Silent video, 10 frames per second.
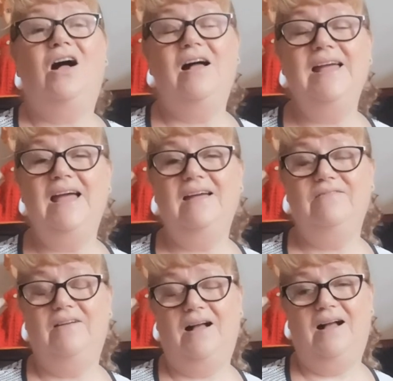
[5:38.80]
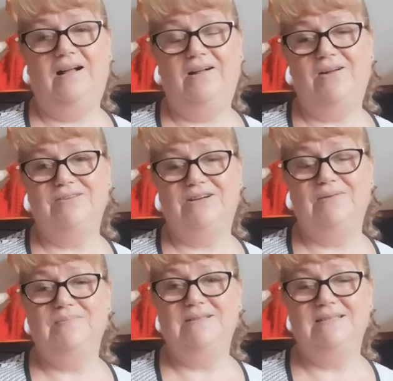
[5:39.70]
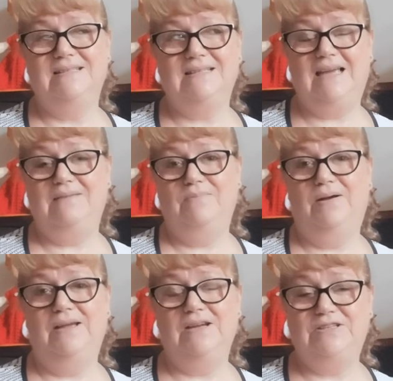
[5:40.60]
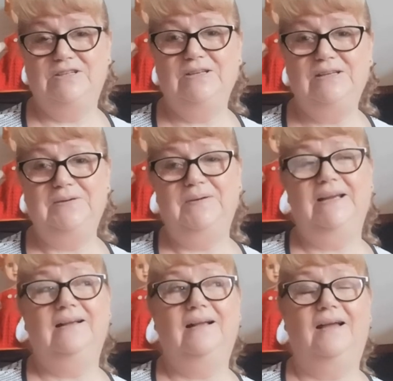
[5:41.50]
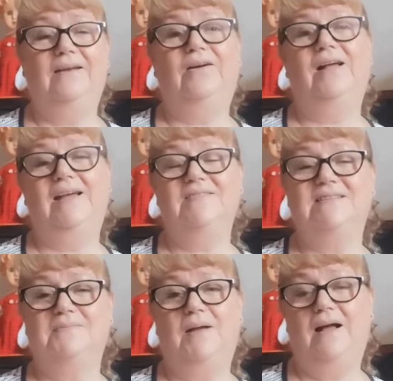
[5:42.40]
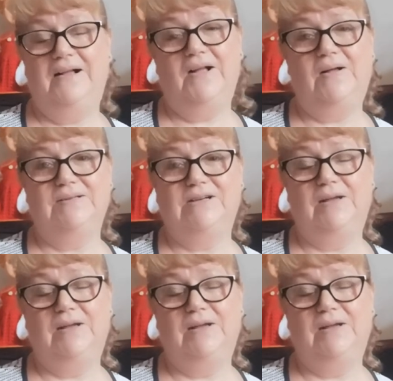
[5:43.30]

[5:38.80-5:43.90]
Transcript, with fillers: I have Argyle diamonds in my eternity ring, and I have some Argyle